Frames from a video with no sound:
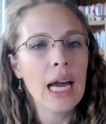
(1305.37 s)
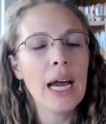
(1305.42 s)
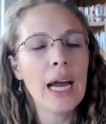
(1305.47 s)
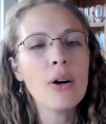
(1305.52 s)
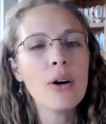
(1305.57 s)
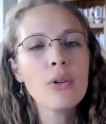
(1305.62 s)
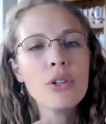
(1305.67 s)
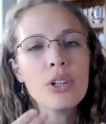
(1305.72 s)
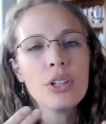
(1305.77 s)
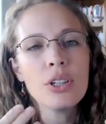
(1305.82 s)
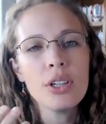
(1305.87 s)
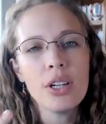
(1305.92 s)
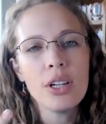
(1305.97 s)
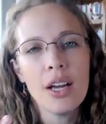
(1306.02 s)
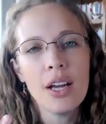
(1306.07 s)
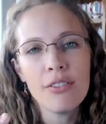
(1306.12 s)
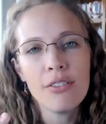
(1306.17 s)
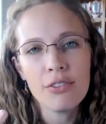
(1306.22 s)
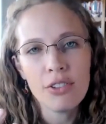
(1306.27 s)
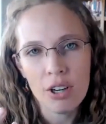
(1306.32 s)
how could it
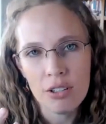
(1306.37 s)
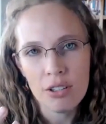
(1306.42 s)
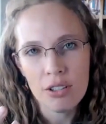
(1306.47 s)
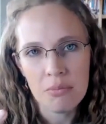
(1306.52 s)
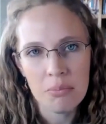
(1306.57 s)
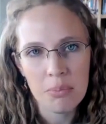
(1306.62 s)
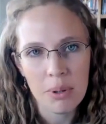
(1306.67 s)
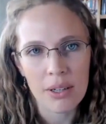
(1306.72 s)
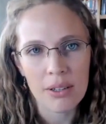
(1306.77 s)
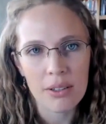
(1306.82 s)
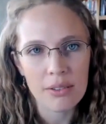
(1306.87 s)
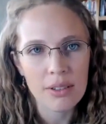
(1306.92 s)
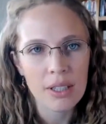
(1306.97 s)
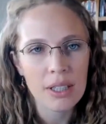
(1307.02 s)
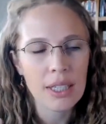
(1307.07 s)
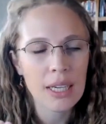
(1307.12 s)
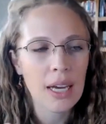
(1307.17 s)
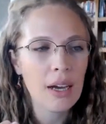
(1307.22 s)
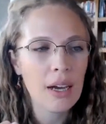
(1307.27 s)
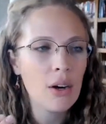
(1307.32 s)
have gone better?
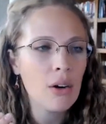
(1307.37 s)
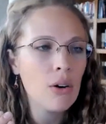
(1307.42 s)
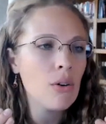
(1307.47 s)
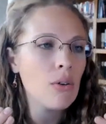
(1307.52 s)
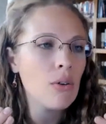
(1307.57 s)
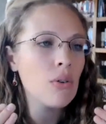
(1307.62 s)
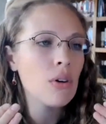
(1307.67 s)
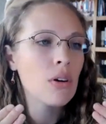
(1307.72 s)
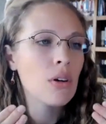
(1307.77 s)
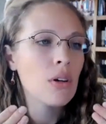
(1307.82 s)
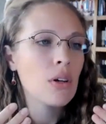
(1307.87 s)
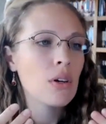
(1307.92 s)
Like how